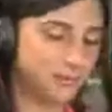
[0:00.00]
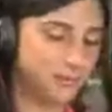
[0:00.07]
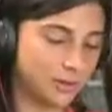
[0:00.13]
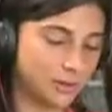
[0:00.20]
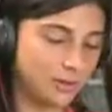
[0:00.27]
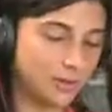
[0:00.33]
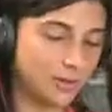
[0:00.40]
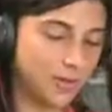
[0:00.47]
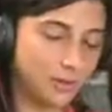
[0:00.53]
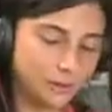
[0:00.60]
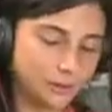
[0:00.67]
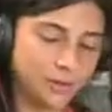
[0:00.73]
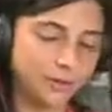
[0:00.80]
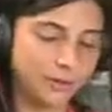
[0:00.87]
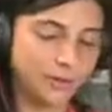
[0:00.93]
never knew
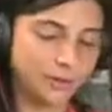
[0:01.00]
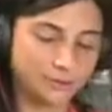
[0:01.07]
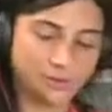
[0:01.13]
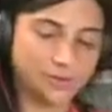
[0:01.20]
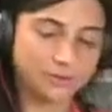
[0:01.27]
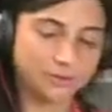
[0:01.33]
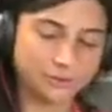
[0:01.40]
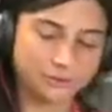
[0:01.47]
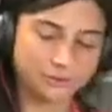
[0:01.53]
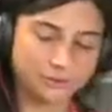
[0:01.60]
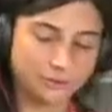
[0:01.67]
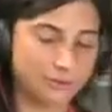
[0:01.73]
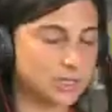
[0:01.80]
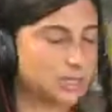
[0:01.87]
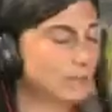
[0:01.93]
one new fruit every single day
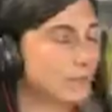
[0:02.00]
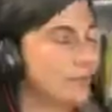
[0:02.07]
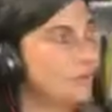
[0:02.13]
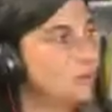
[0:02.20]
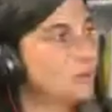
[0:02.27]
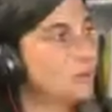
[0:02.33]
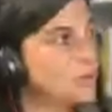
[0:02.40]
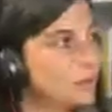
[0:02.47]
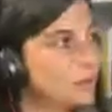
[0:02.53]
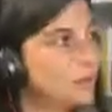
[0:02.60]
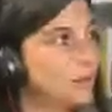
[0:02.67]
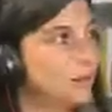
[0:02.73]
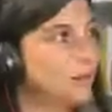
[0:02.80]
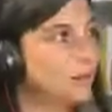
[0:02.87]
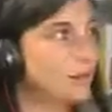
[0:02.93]
for the rest of your life, you still
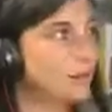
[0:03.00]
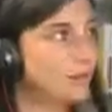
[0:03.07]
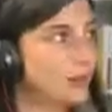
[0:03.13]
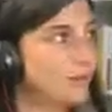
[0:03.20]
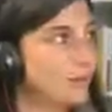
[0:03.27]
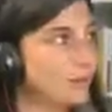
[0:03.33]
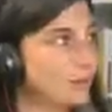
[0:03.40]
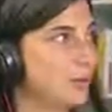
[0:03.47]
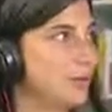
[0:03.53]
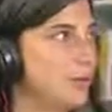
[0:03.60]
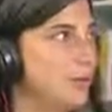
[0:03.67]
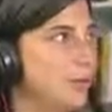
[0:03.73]
would not have tried every fruit on the